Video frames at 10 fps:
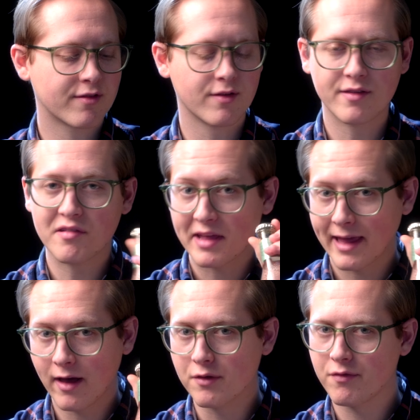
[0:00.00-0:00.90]
so this is like
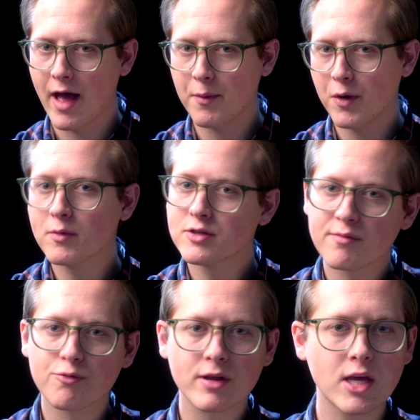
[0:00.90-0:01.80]
elderflower, which is
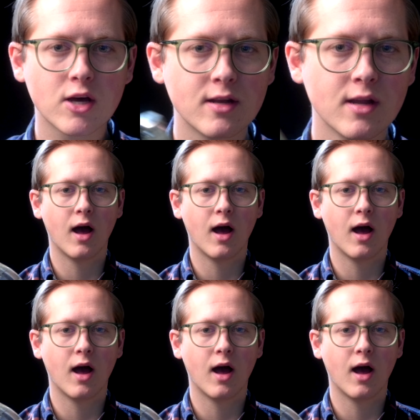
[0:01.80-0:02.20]
pretty good.